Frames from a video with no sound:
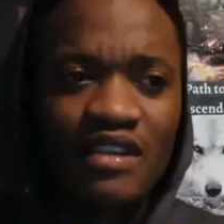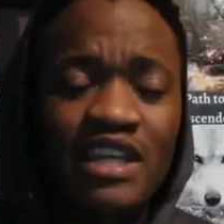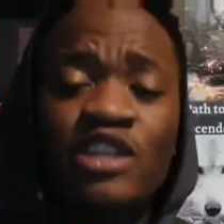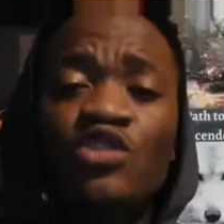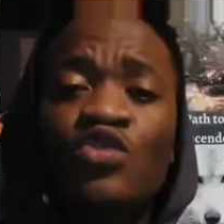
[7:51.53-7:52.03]

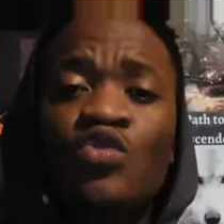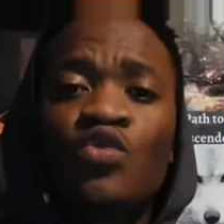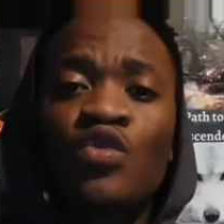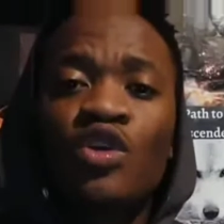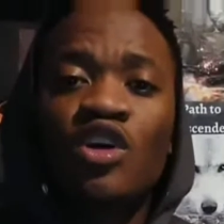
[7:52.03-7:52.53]
they
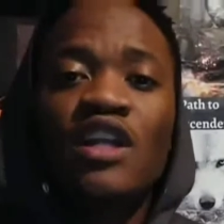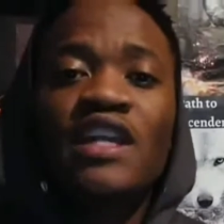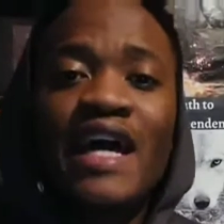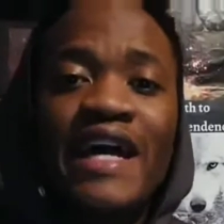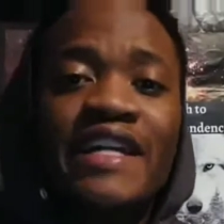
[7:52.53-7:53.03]
do
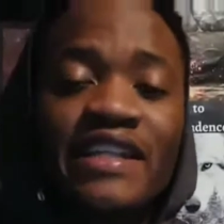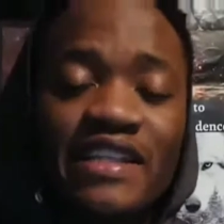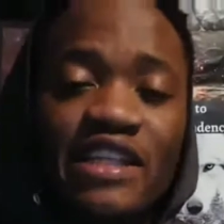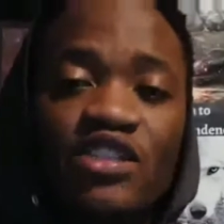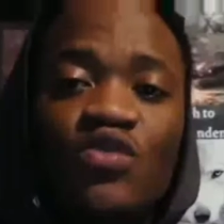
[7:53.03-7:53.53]
collide
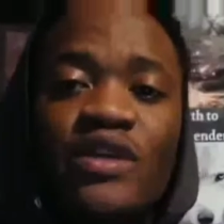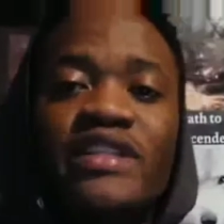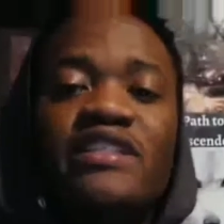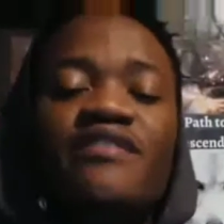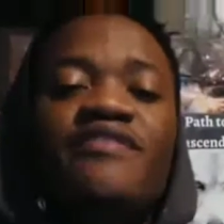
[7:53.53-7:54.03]
and they do
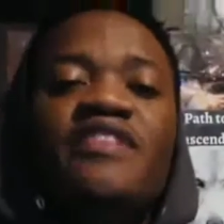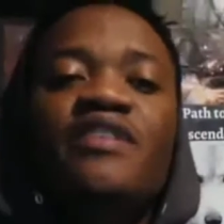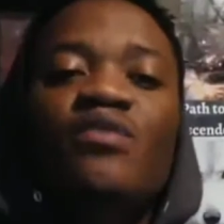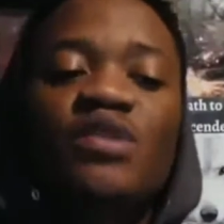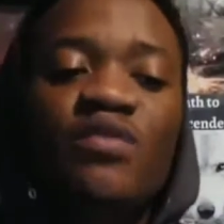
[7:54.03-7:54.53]

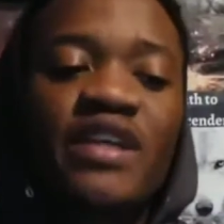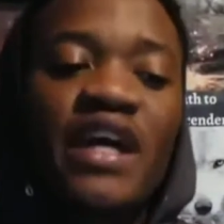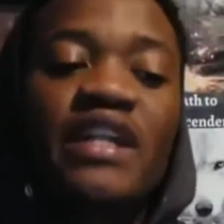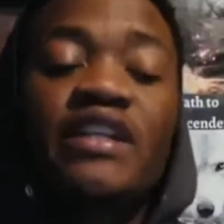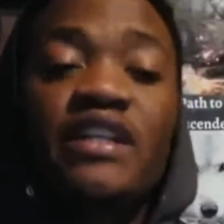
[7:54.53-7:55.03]
interfere with
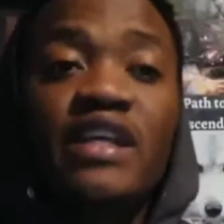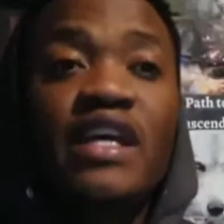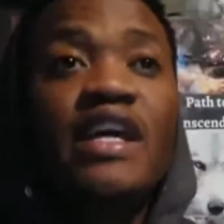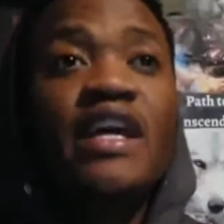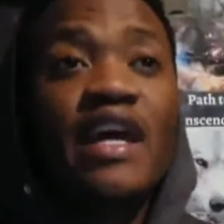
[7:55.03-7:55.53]
reality.
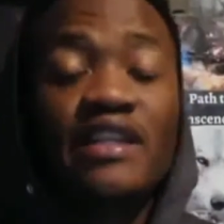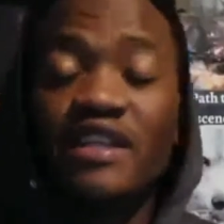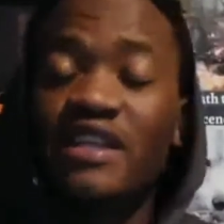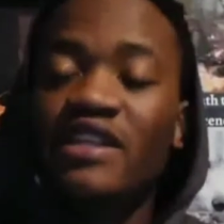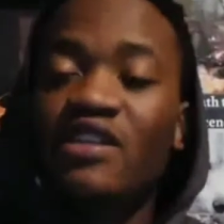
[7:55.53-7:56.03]

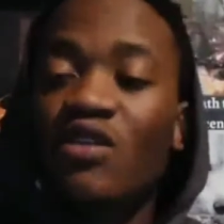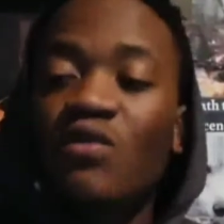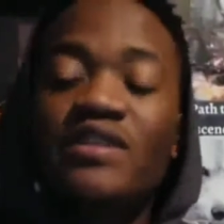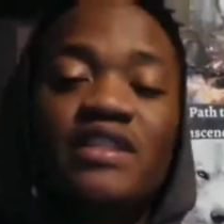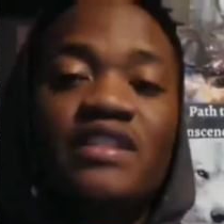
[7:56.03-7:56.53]
And the
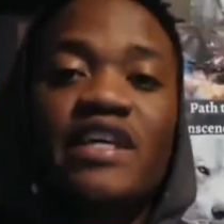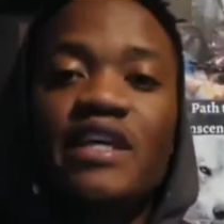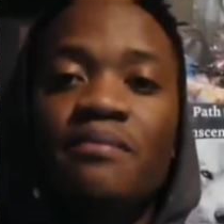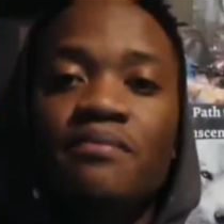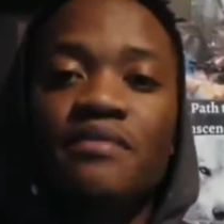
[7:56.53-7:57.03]
ego is the
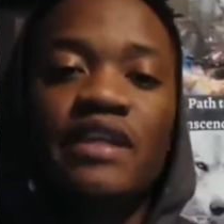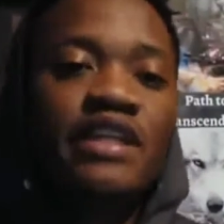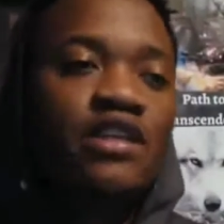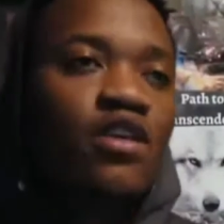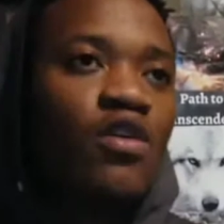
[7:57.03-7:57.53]
same. The
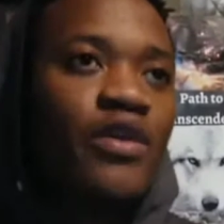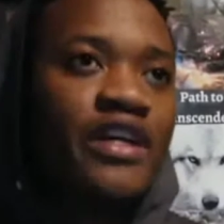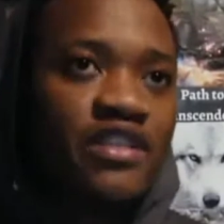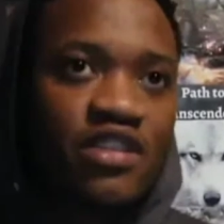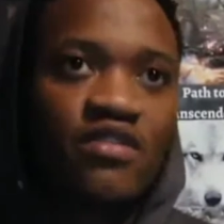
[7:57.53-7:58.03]
ego
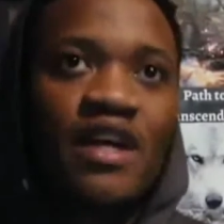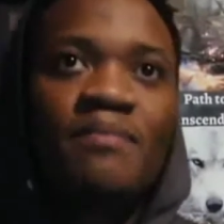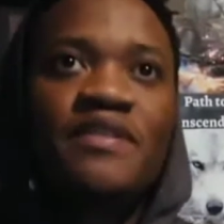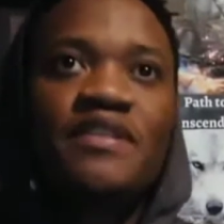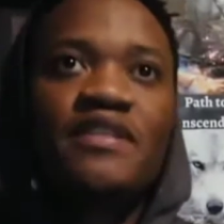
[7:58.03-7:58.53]

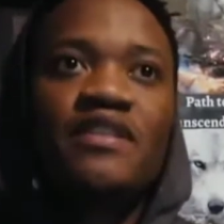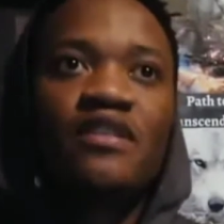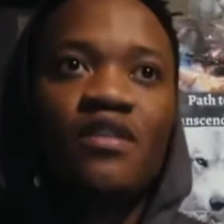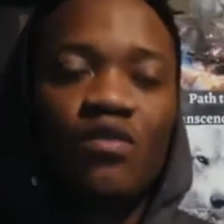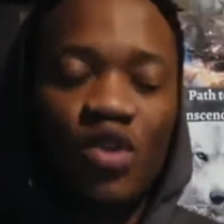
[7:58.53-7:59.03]
interrupts
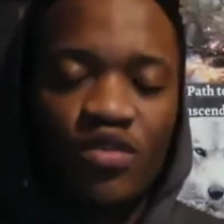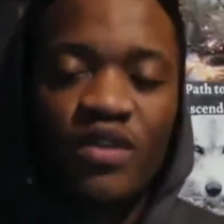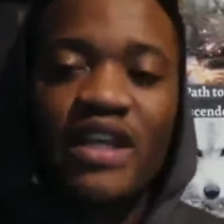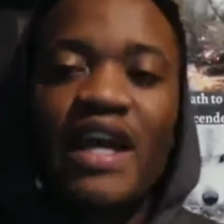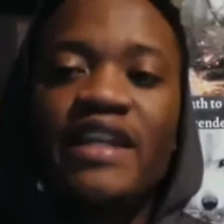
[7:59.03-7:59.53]
with
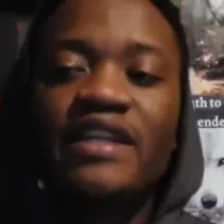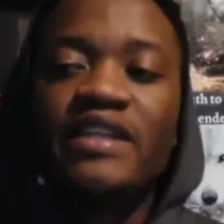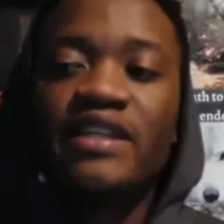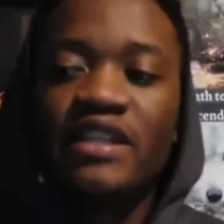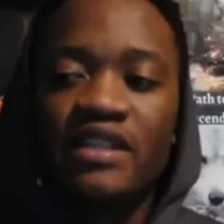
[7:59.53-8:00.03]

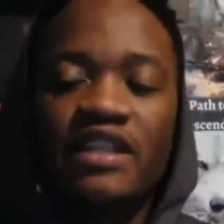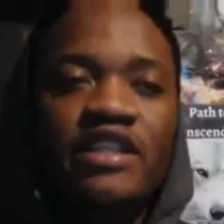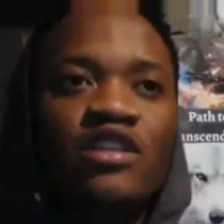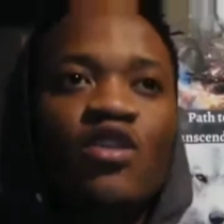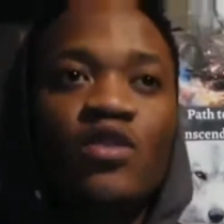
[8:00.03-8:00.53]
reality. The
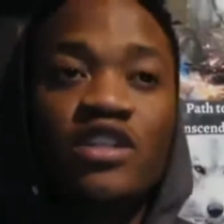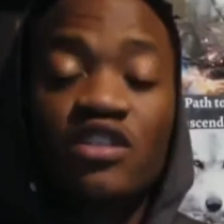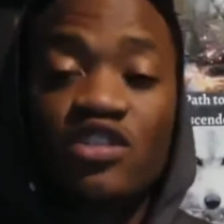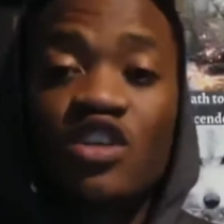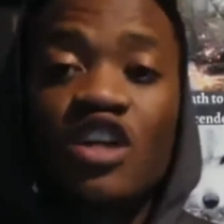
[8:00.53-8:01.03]
ego
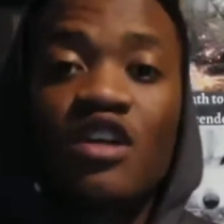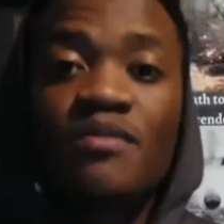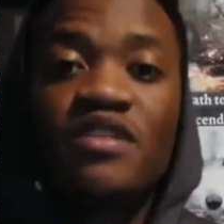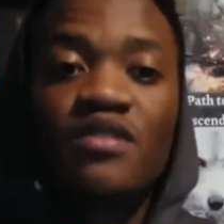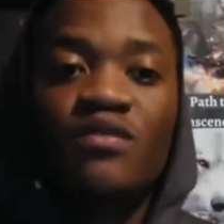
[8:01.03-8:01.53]

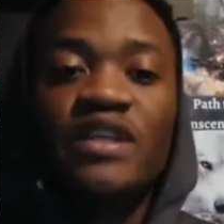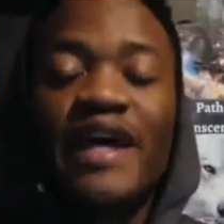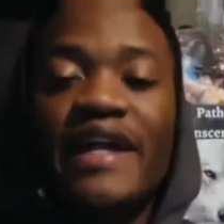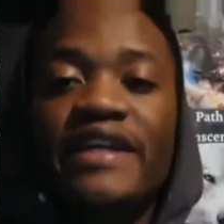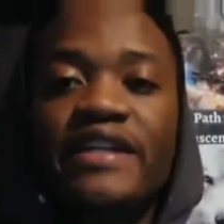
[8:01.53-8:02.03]
disturbs
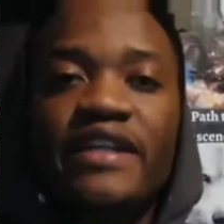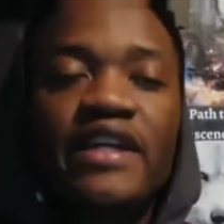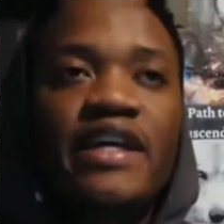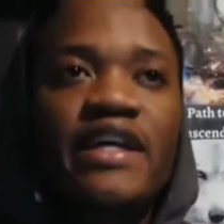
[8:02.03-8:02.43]
reality.